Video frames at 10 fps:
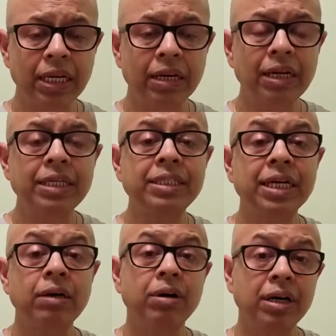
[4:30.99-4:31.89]
Now let's
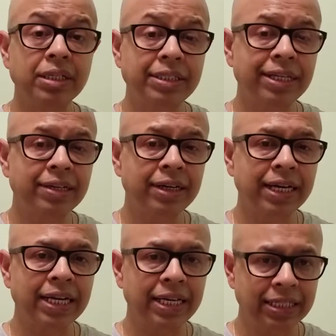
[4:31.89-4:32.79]
try to understand the
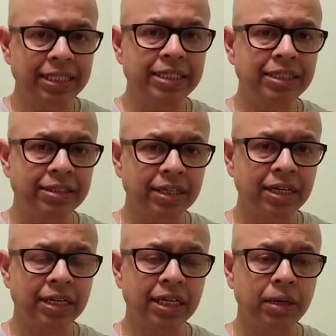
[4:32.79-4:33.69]
technique. This is the
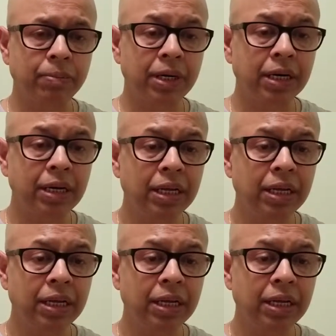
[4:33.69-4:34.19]
critical part.